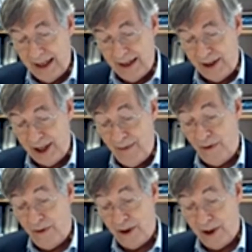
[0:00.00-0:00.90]
some
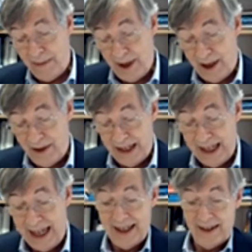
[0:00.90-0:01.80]
form of
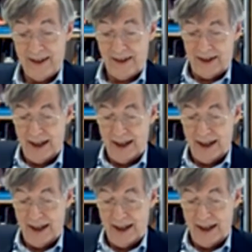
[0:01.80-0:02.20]
alliance